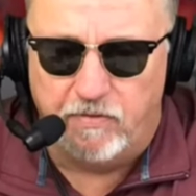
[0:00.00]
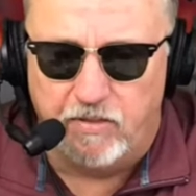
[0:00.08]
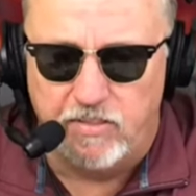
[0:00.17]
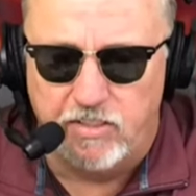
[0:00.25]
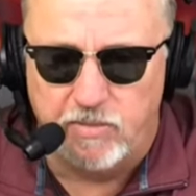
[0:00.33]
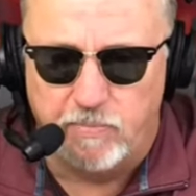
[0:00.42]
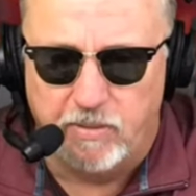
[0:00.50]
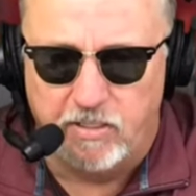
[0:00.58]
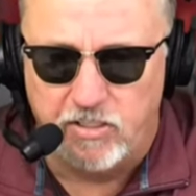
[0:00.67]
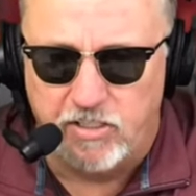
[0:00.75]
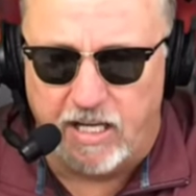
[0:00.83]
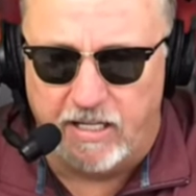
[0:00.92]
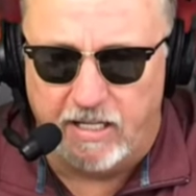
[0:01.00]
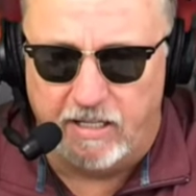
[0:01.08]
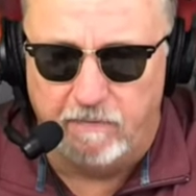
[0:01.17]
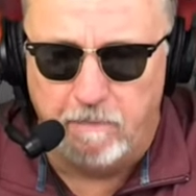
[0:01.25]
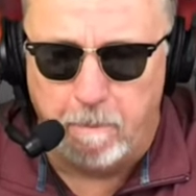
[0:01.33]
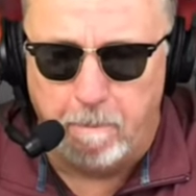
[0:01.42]
First, just put a shout
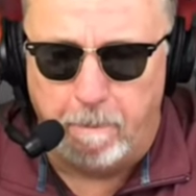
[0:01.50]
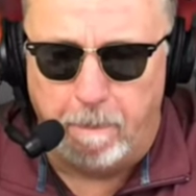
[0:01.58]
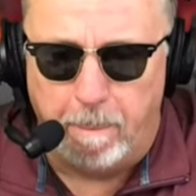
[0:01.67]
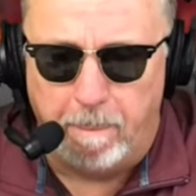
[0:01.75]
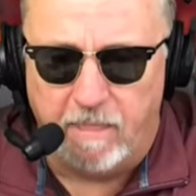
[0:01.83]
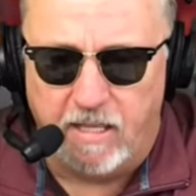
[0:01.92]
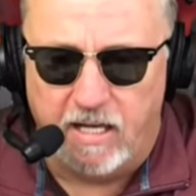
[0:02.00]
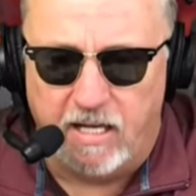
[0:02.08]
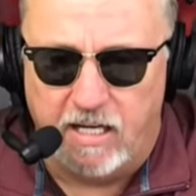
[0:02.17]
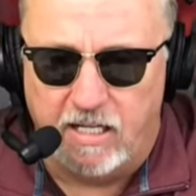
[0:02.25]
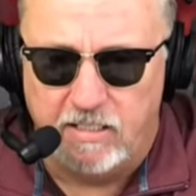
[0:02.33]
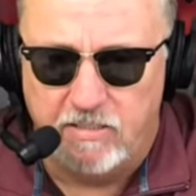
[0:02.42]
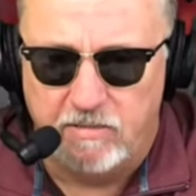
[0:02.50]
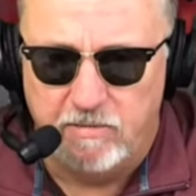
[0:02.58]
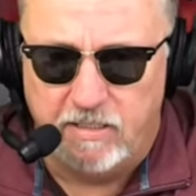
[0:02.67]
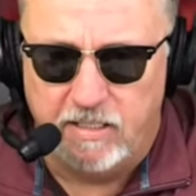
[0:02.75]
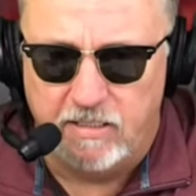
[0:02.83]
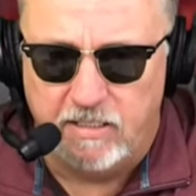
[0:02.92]
out uh,
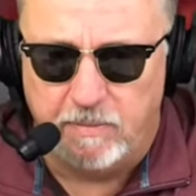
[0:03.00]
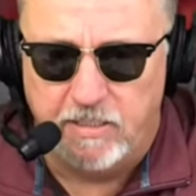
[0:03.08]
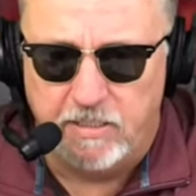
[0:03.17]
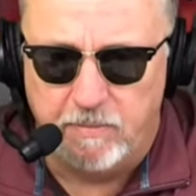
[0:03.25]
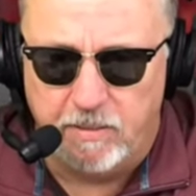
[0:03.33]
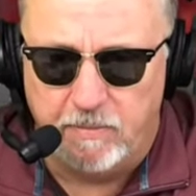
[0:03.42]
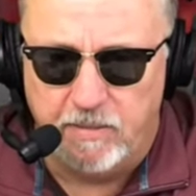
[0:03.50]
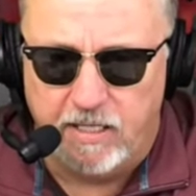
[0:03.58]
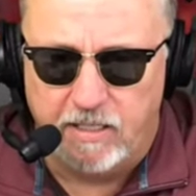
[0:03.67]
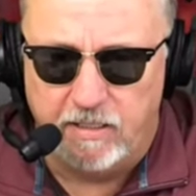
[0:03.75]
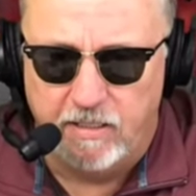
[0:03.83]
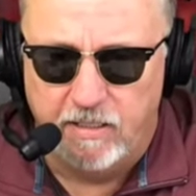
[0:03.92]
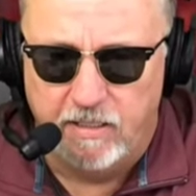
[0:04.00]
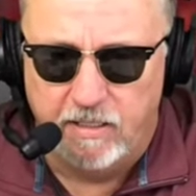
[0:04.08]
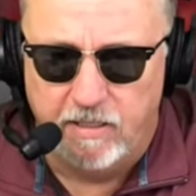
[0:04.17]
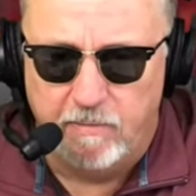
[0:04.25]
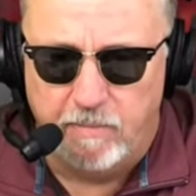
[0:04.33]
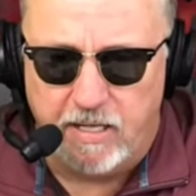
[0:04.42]
to uh, w w w dot
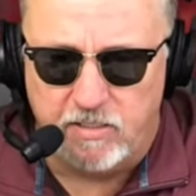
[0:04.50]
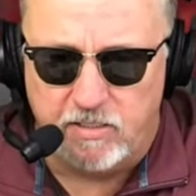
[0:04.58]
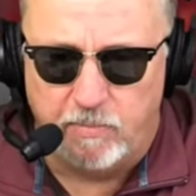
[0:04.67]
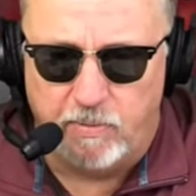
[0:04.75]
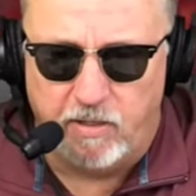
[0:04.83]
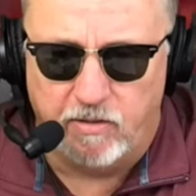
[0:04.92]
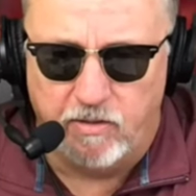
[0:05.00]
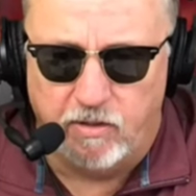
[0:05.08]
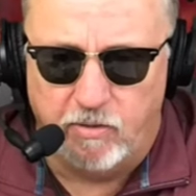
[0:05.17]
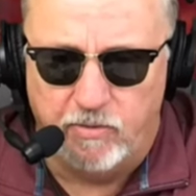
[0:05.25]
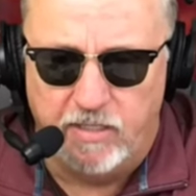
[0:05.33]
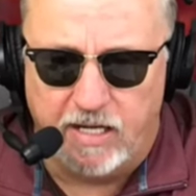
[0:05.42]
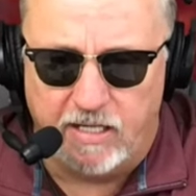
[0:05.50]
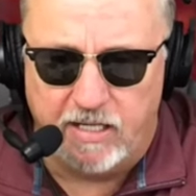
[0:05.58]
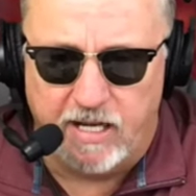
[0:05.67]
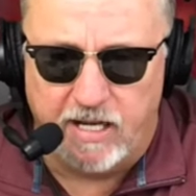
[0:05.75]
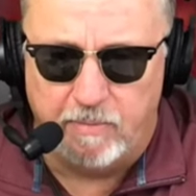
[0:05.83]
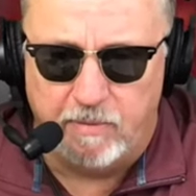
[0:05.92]
pastor paul gold dot
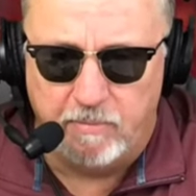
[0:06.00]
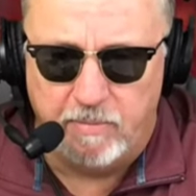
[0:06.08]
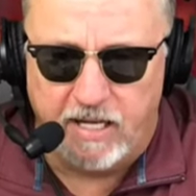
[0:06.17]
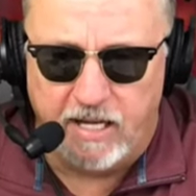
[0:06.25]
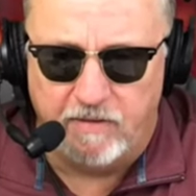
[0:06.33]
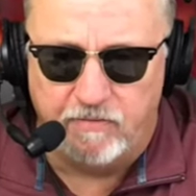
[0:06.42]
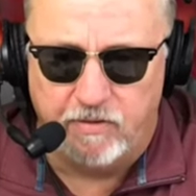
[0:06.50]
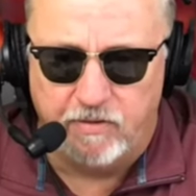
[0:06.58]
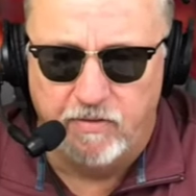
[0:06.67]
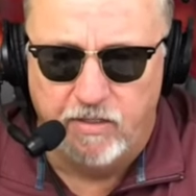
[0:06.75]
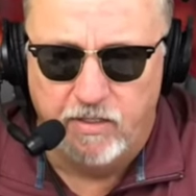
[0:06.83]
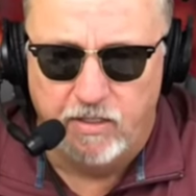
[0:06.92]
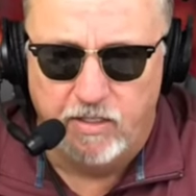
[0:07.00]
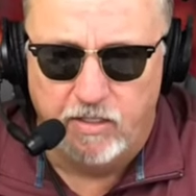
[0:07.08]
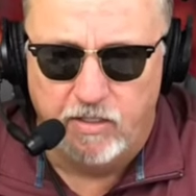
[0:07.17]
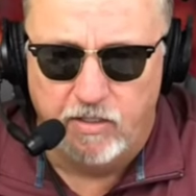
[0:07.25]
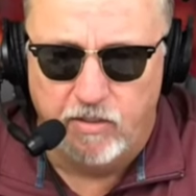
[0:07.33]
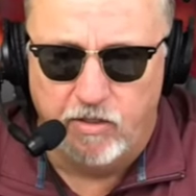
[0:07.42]
com on behalf of
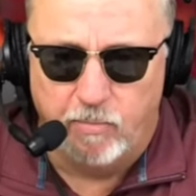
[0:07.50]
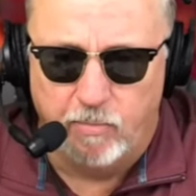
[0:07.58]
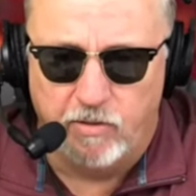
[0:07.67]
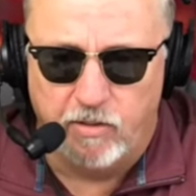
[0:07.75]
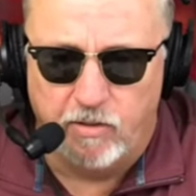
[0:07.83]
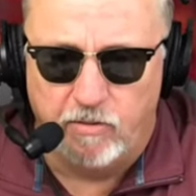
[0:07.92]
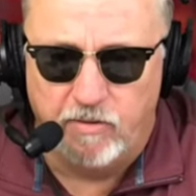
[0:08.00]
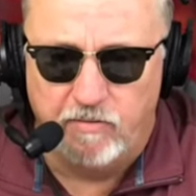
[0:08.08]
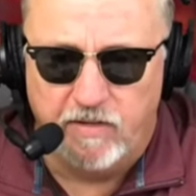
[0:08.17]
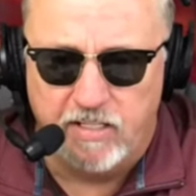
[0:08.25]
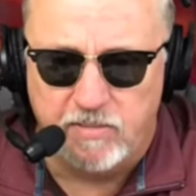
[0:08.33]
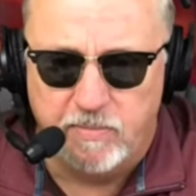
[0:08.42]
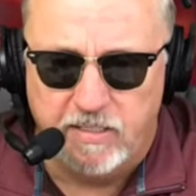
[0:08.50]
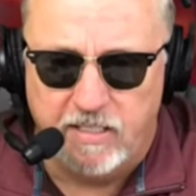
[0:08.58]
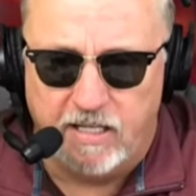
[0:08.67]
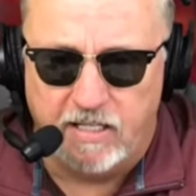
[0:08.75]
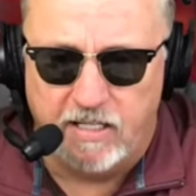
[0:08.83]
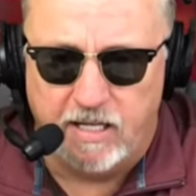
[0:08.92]
noble gold investment
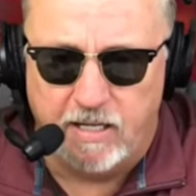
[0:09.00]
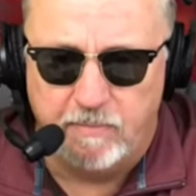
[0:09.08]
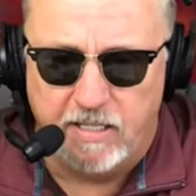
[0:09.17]
dot com.